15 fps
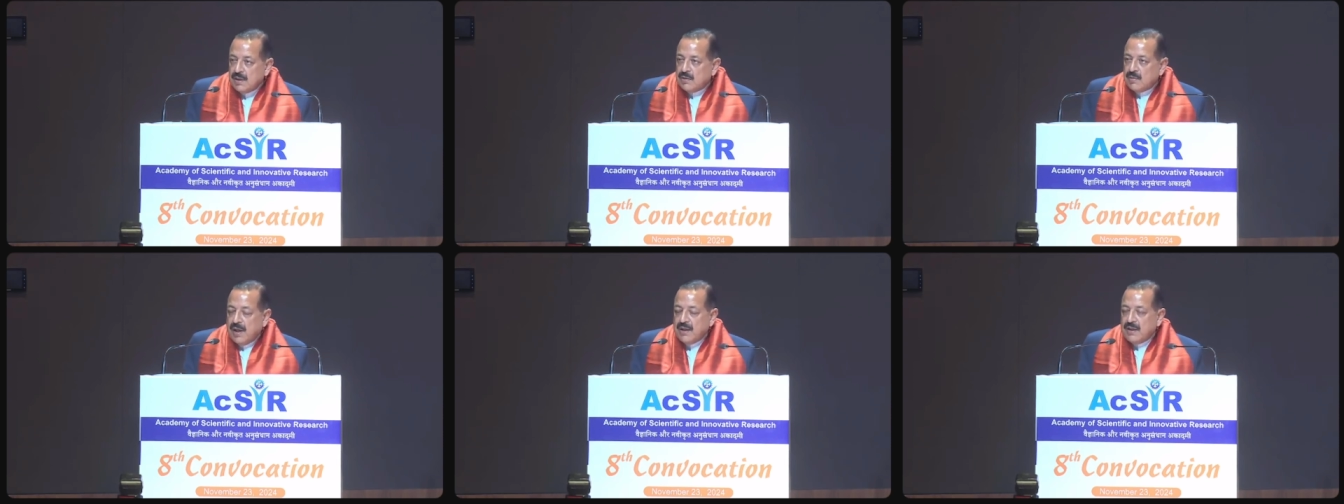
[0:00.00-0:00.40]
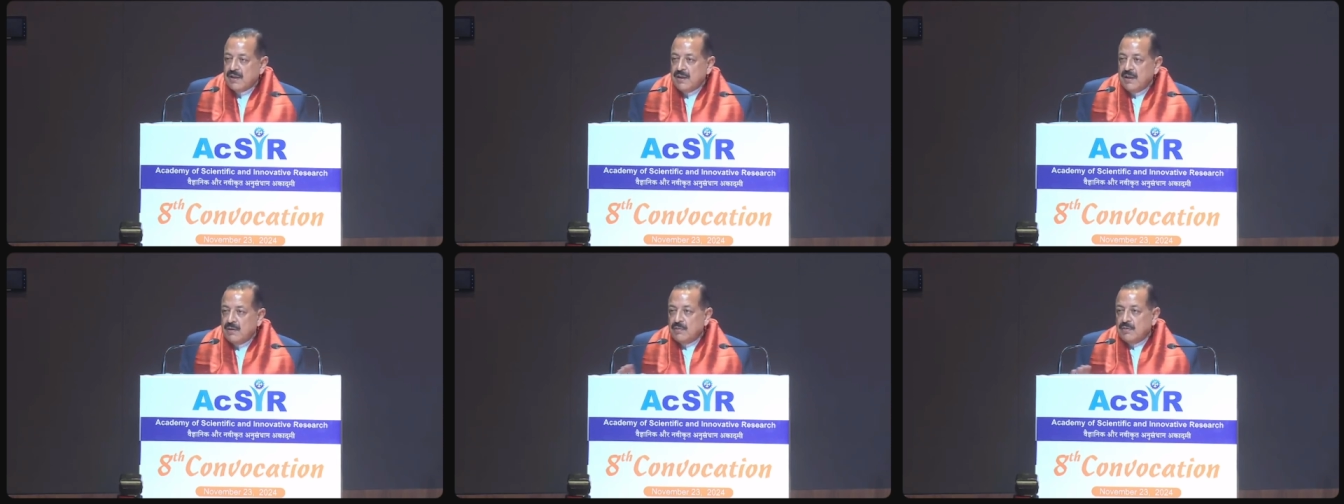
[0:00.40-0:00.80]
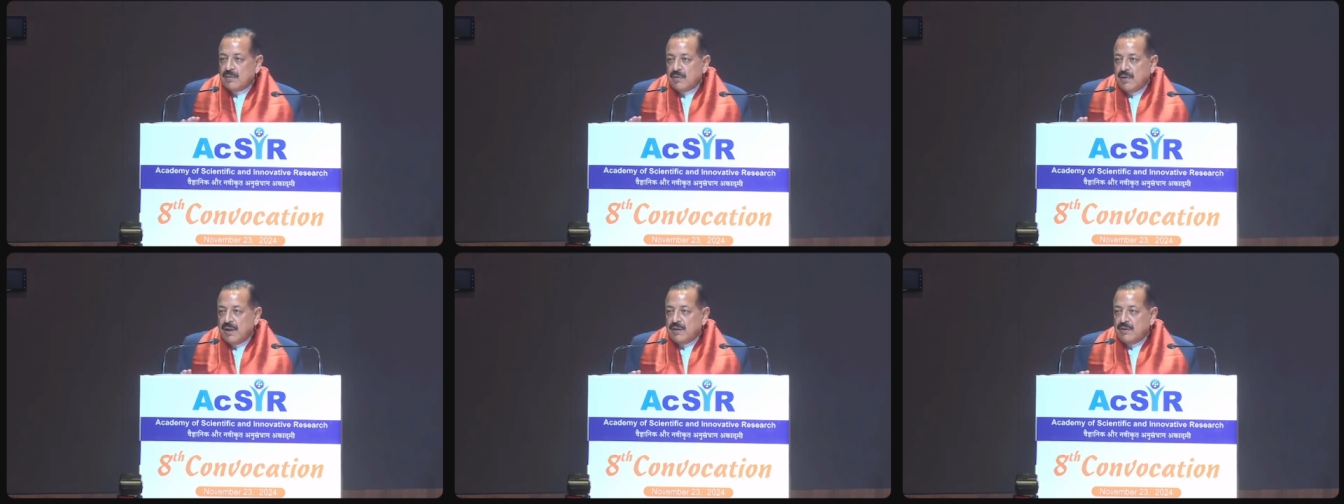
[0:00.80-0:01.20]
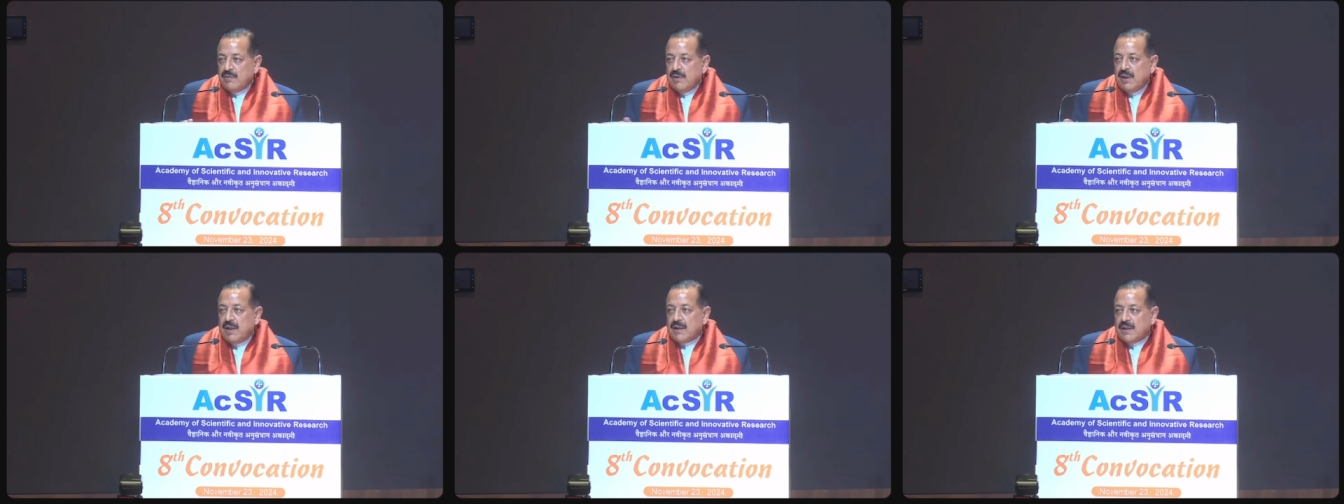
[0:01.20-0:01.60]
quite new, quite
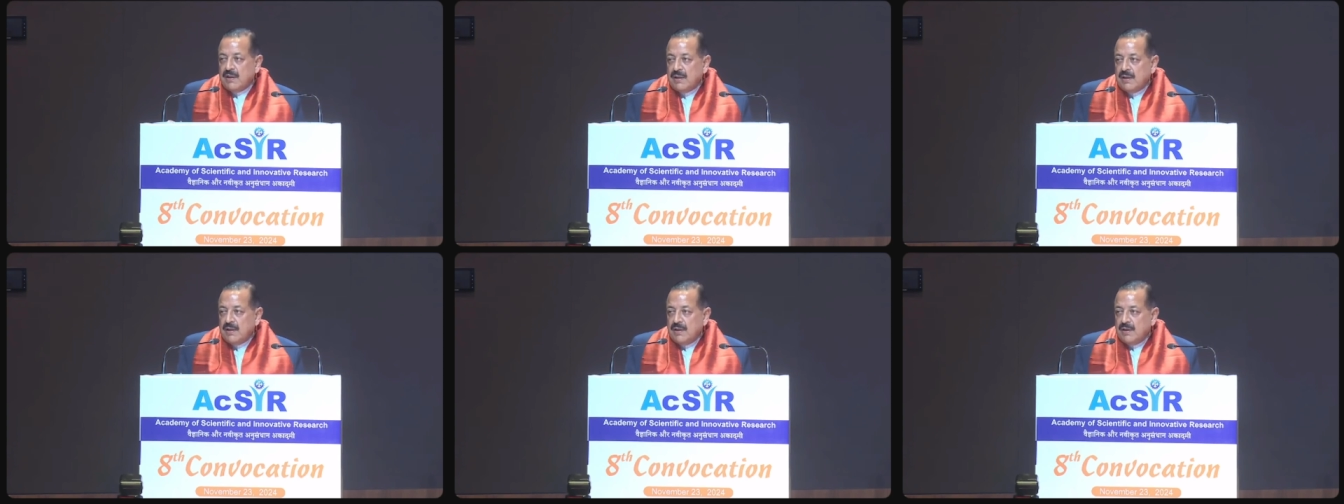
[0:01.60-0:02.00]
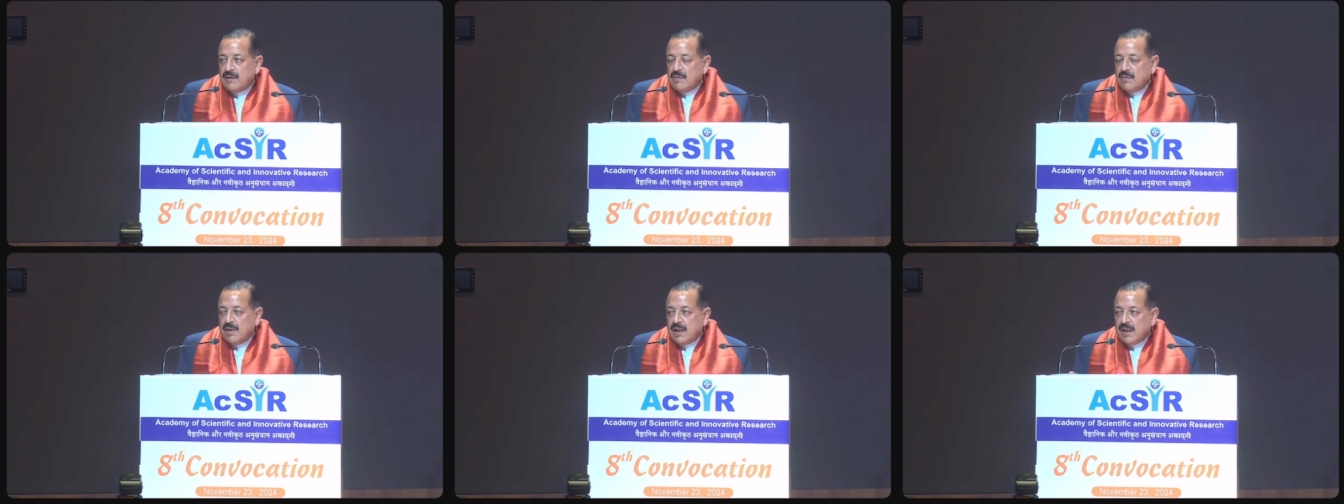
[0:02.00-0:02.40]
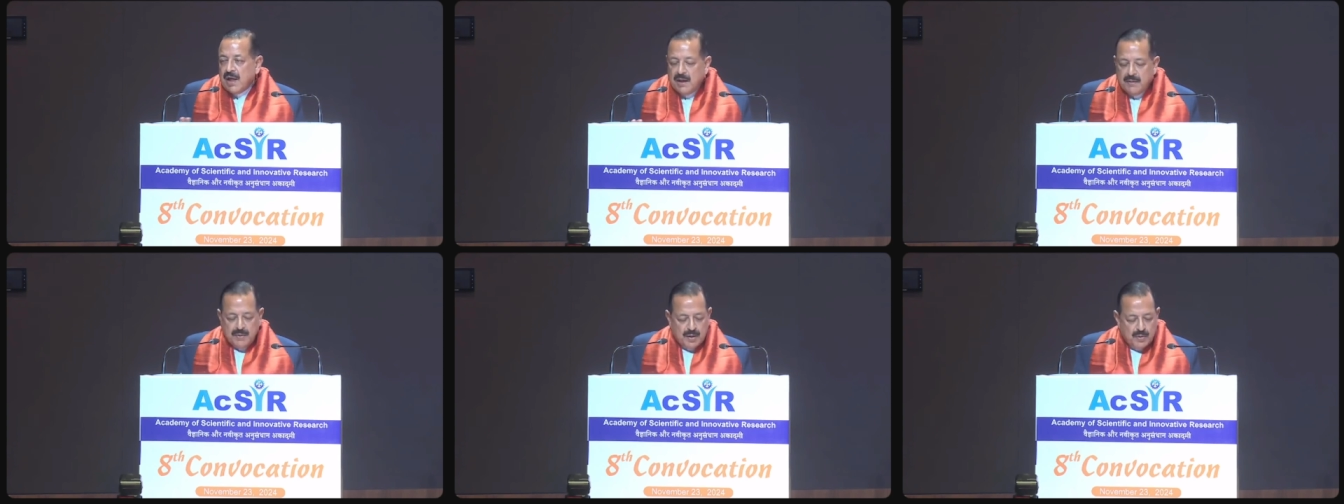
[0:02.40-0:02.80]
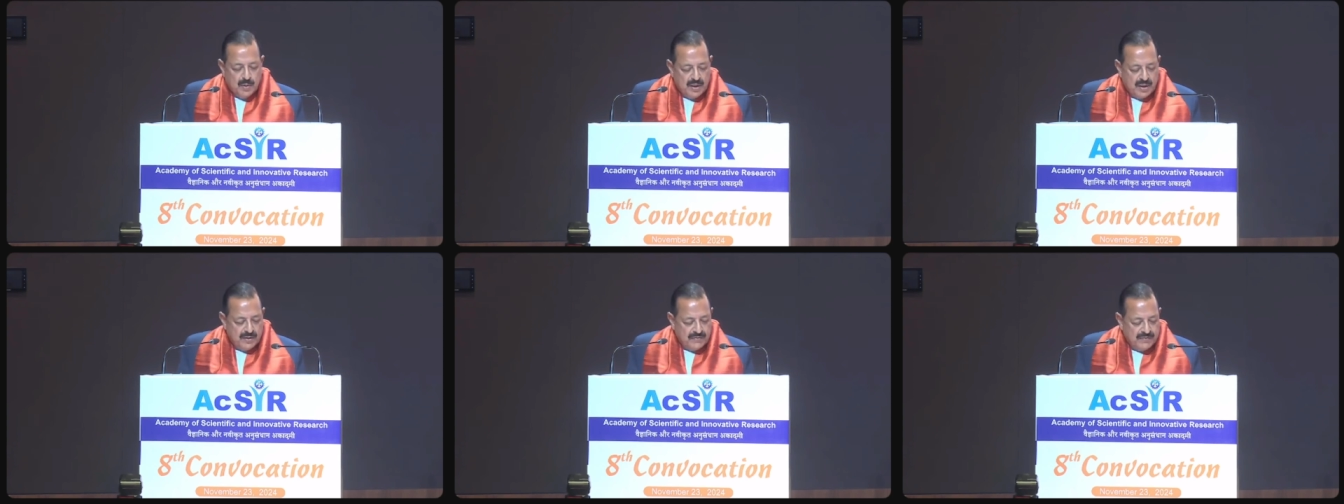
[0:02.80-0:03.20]
unique to the academic
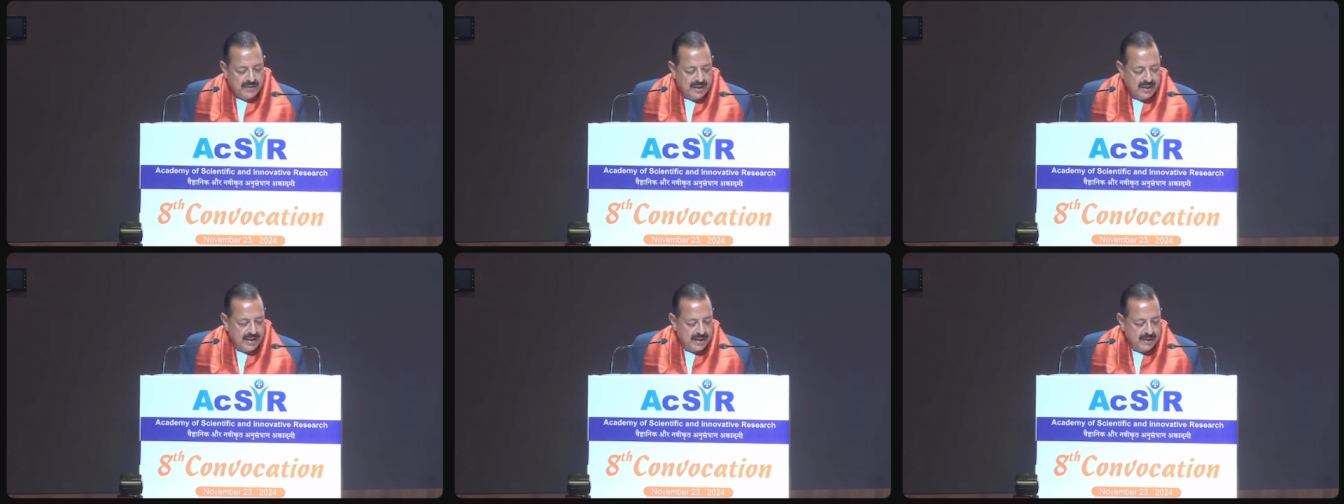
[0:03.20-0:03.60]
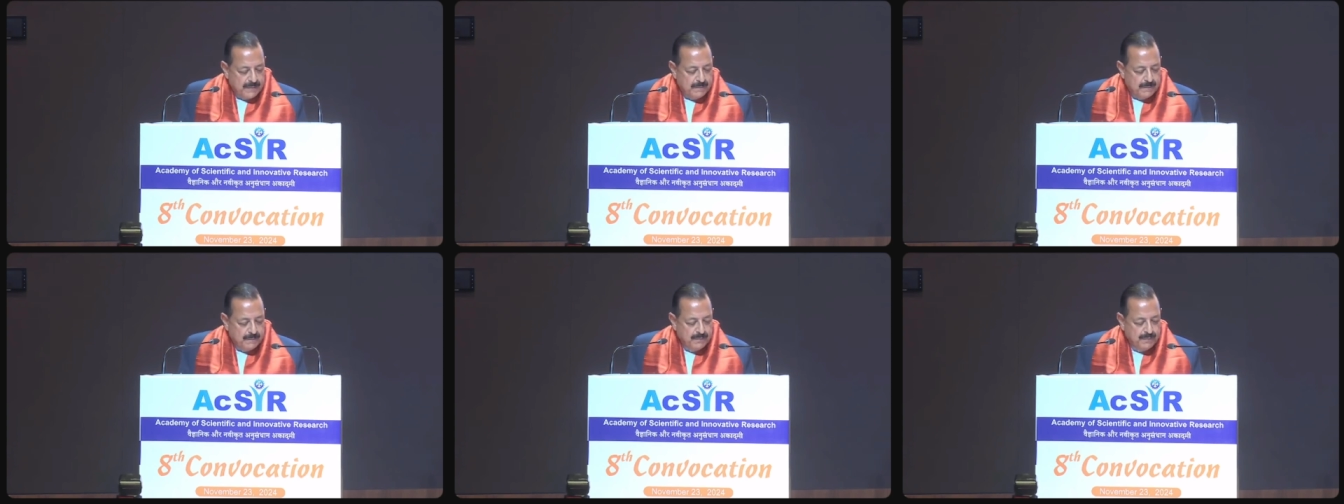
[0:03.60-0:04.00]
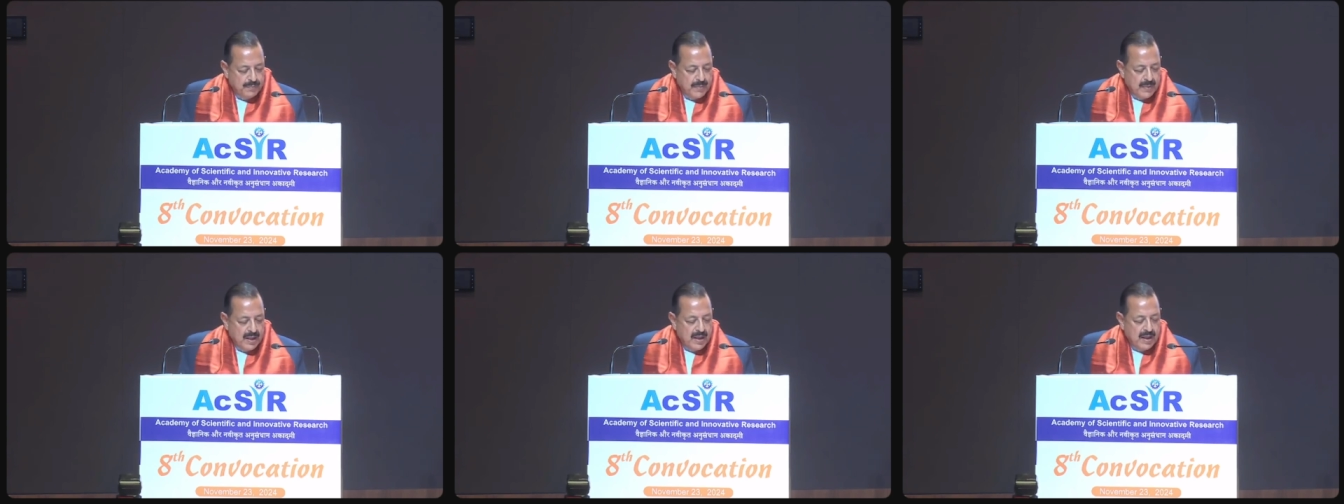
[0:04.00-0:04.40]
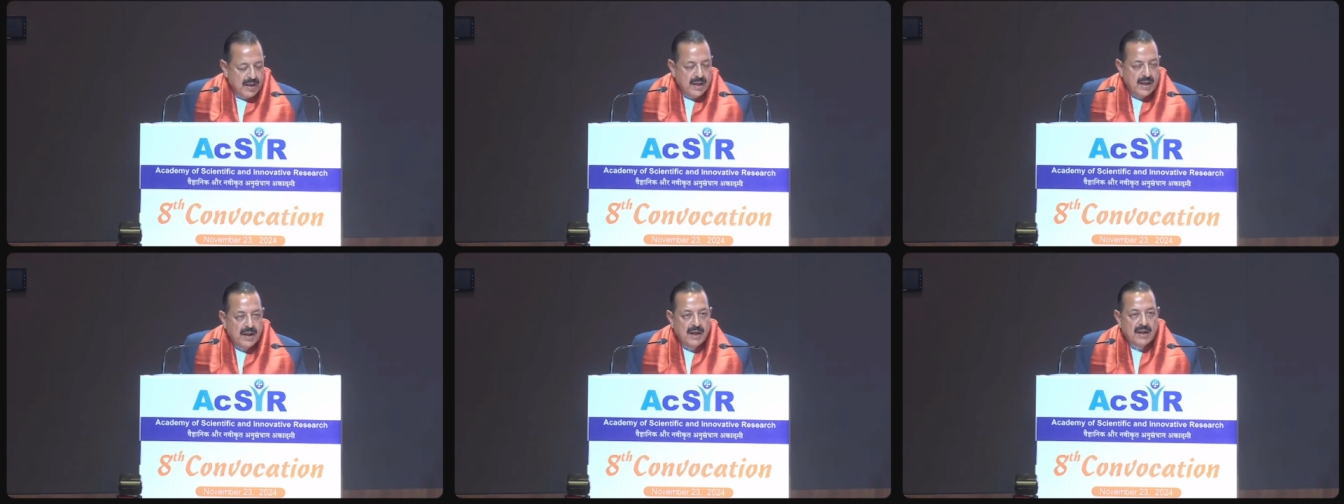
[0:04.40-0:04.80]
world of India.
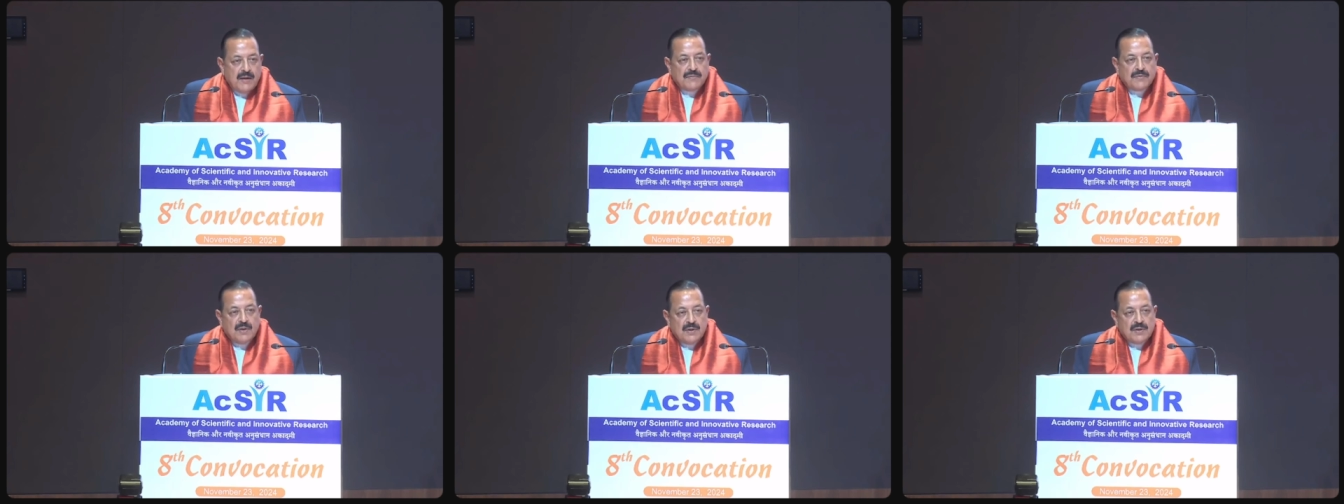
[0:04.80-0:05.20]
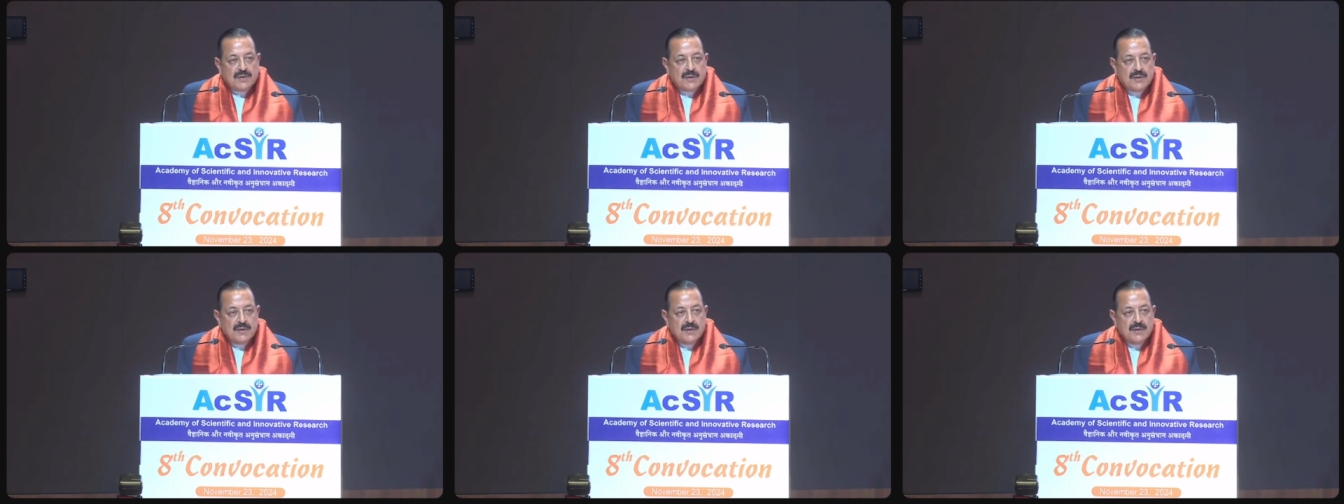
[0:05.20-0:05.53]
And of course,